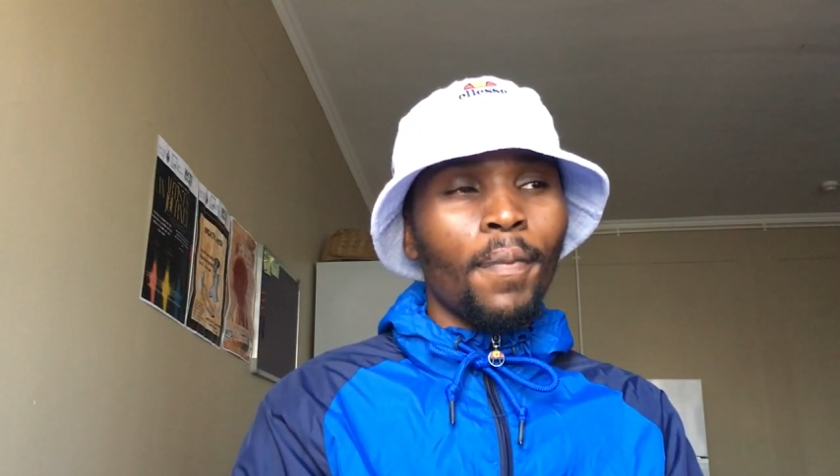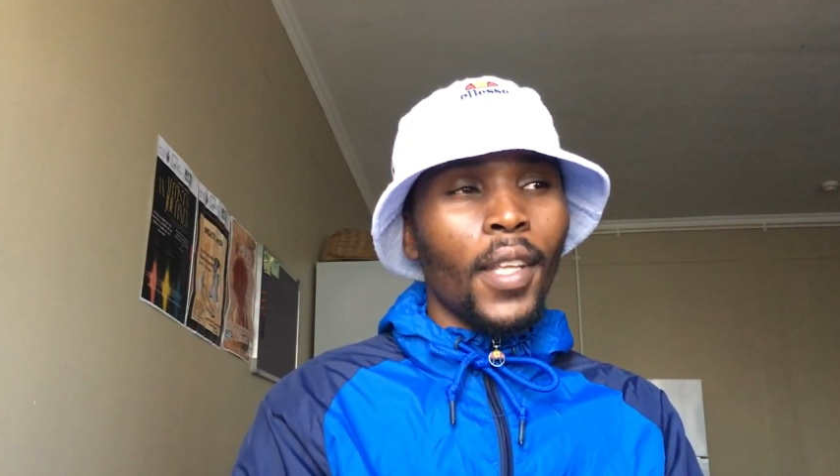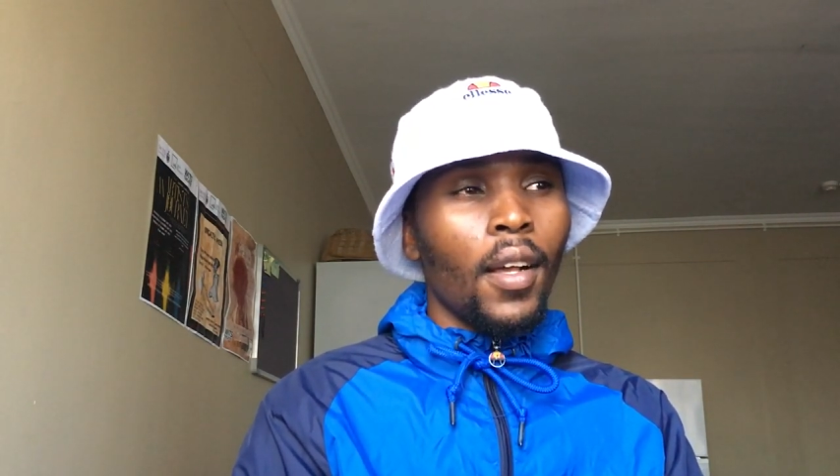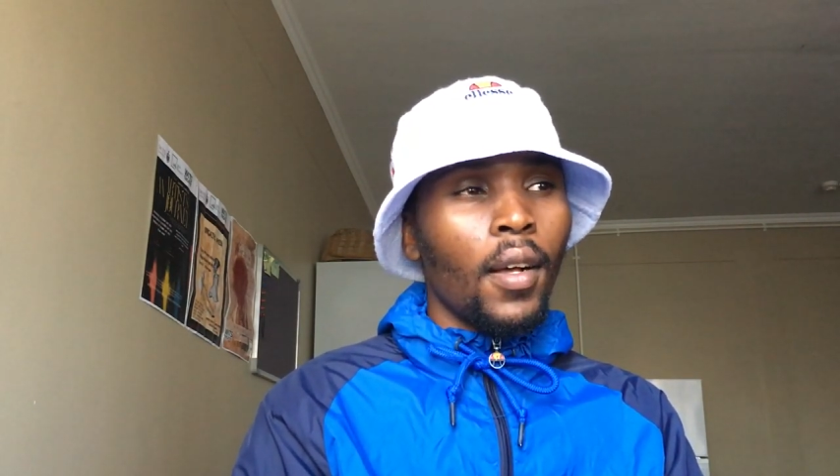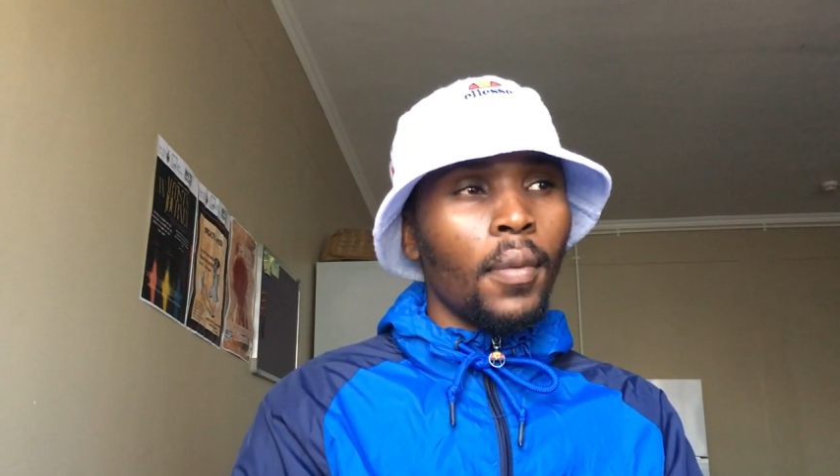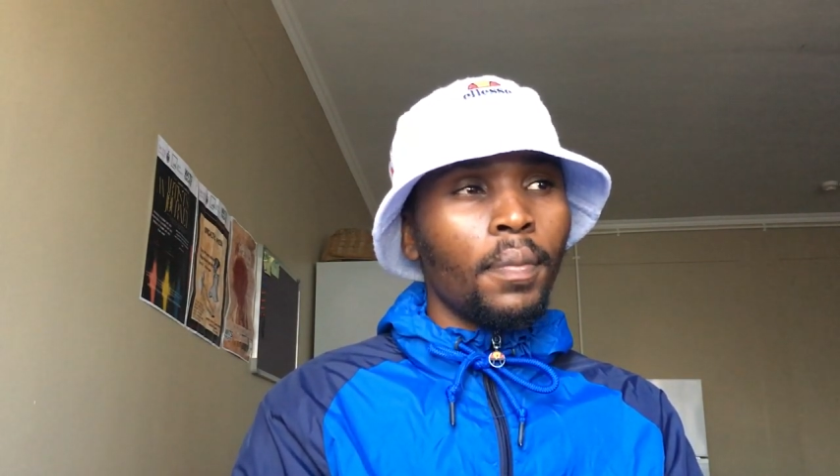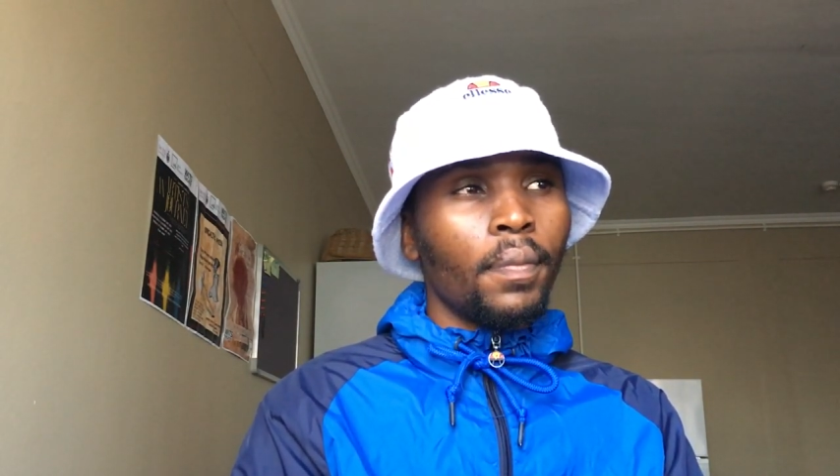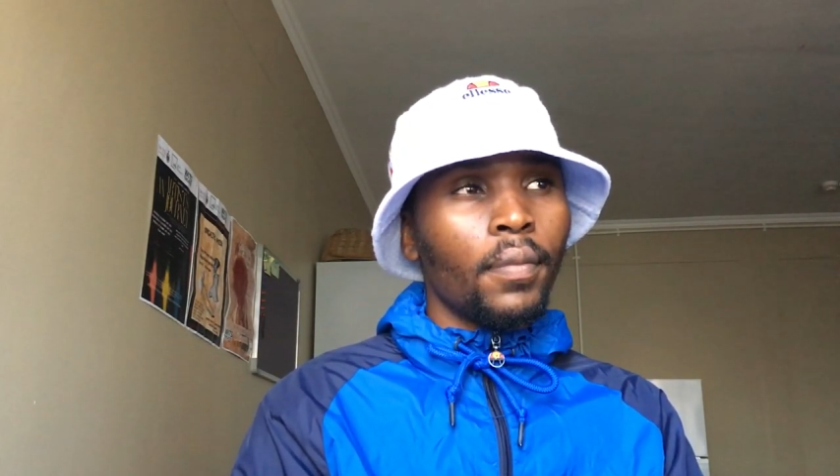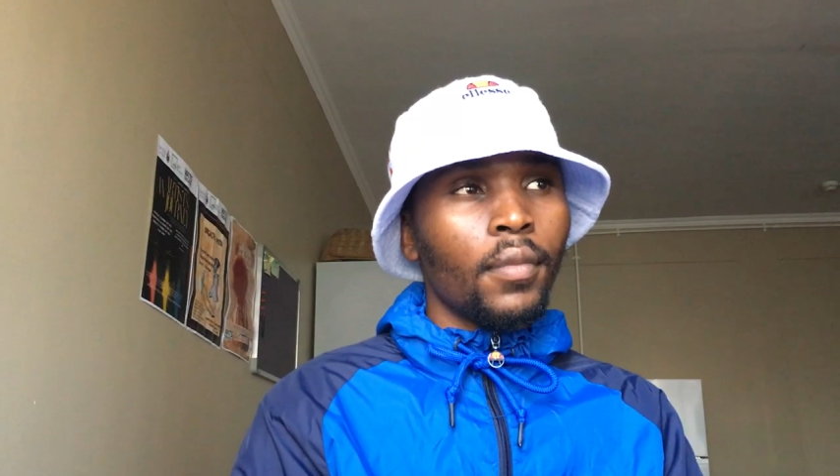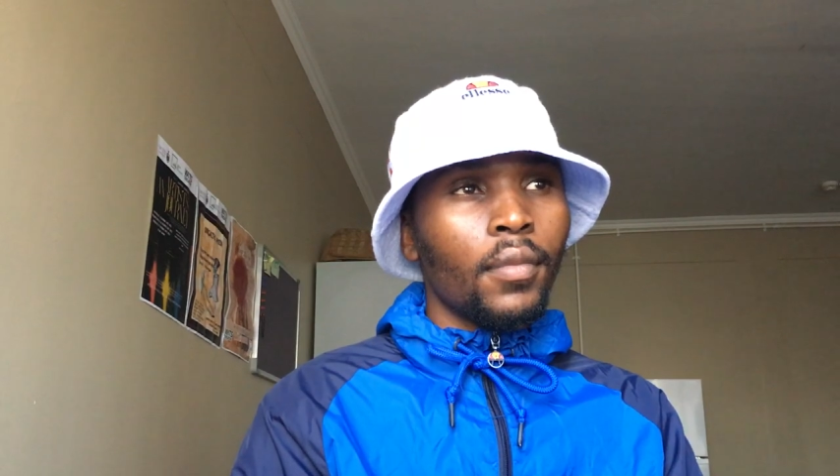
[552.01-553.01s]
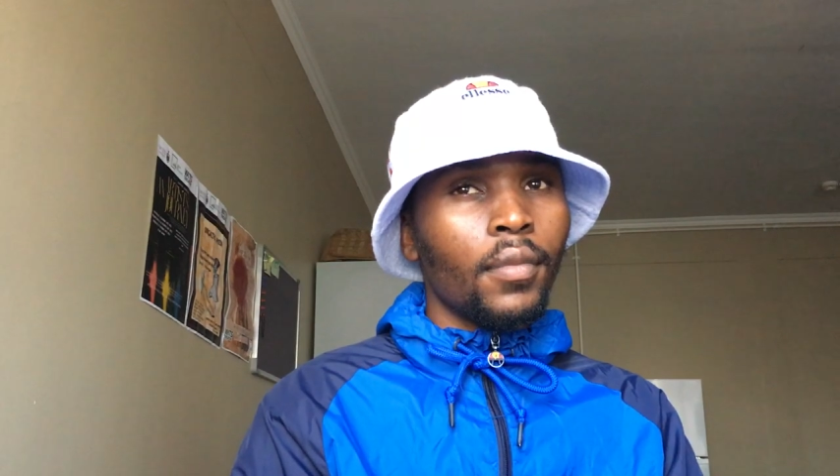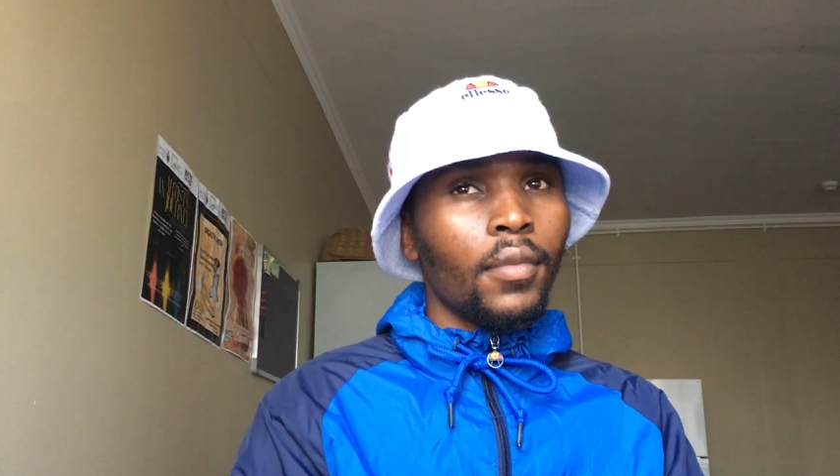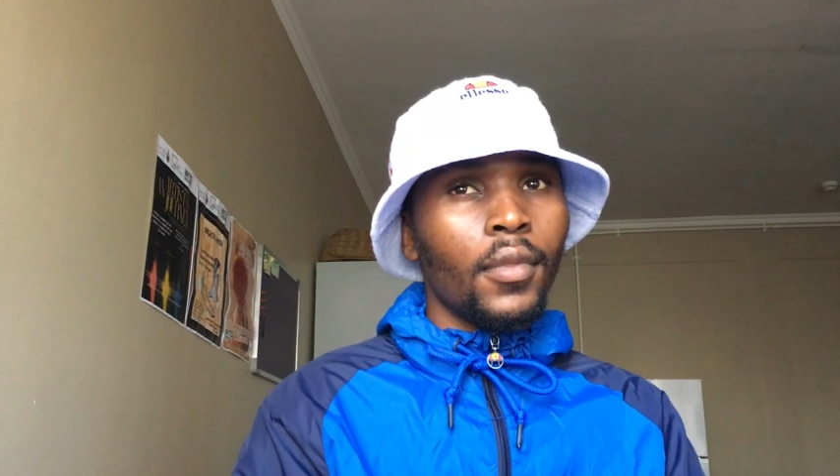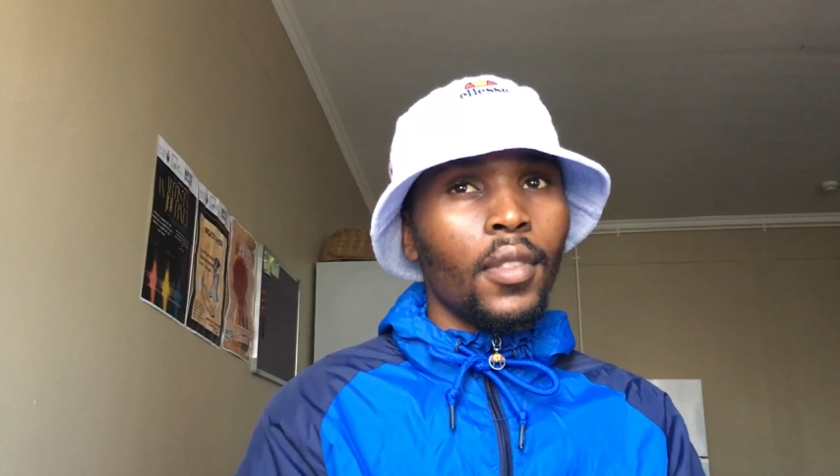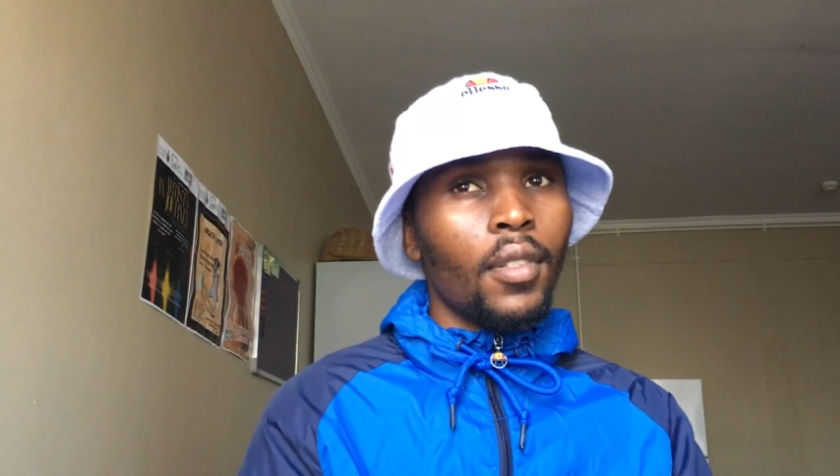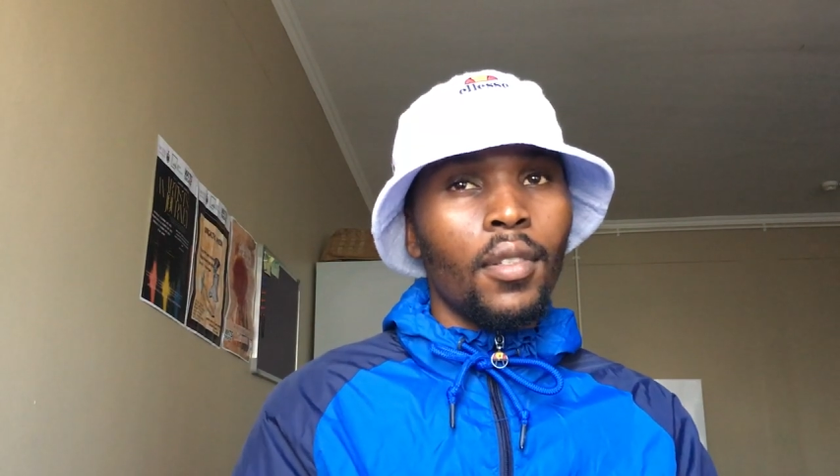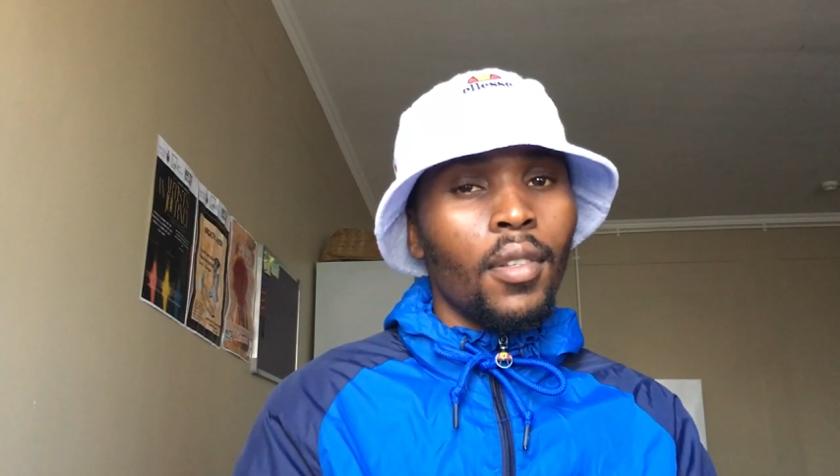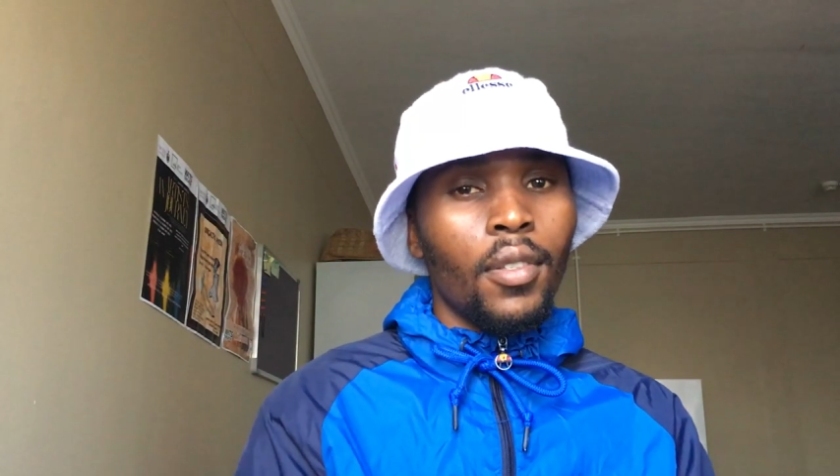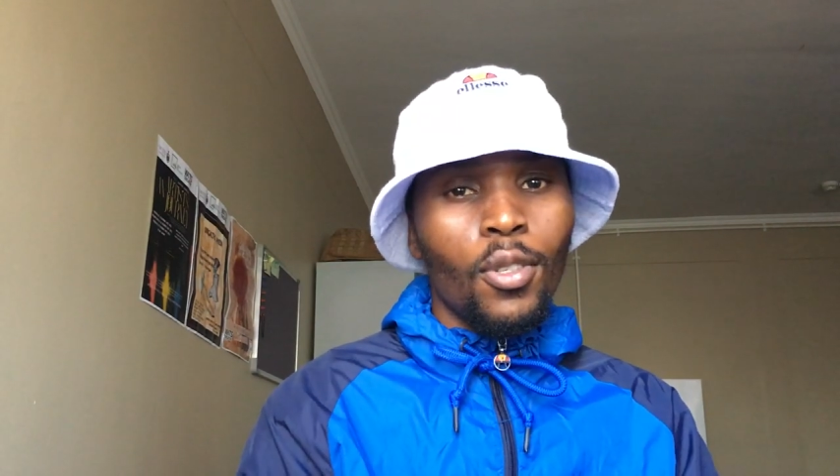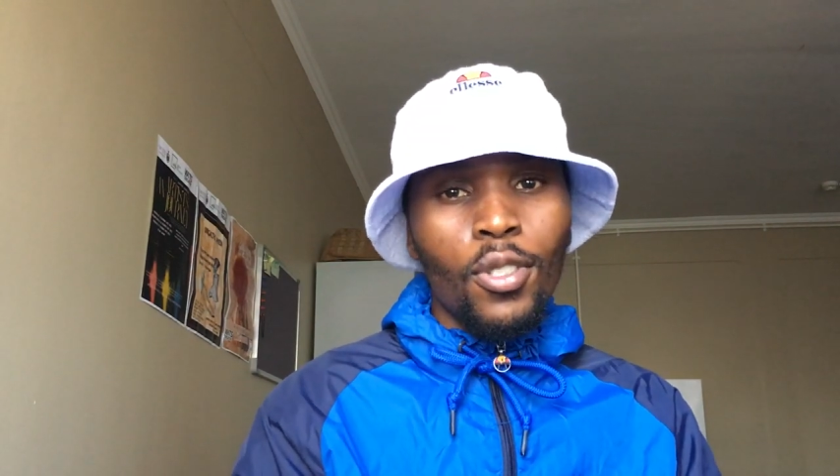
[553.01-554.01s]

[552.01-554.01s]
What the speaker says: You